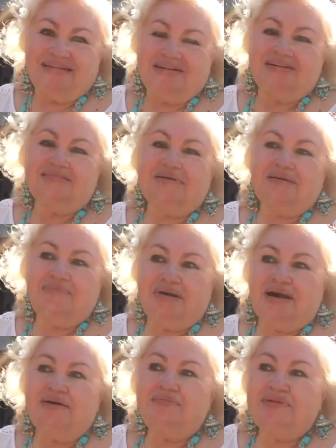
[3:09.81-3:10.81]
because my
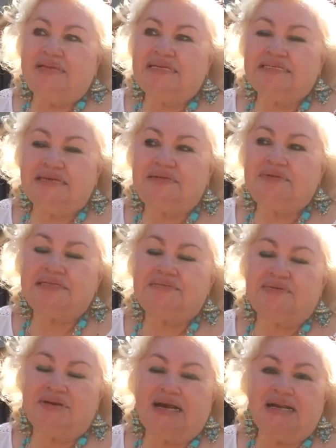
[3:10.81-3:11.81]
mom last name is
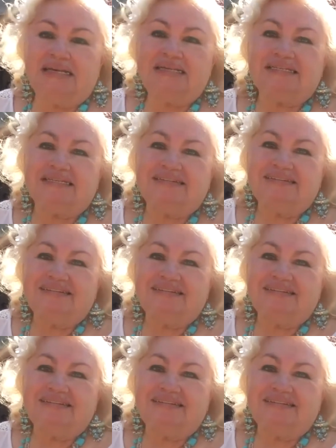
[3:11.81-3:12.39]
Morales.